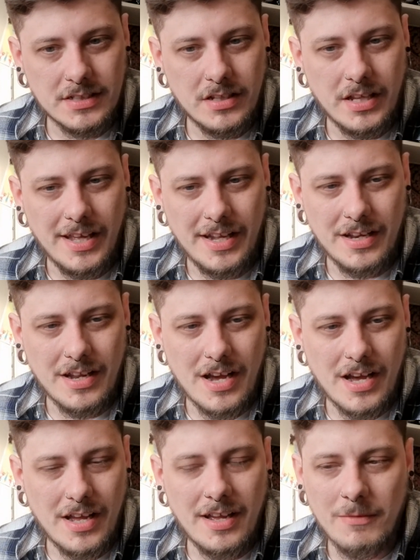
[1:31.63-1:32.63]
in
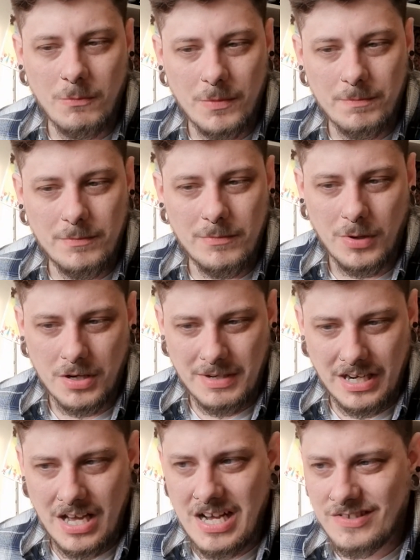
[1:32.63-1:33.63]
one of my
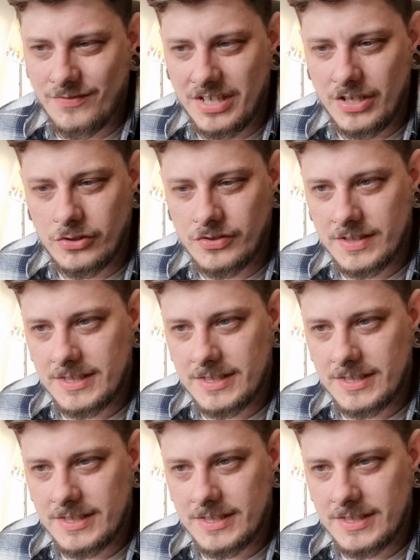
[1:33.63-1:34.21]
last videos.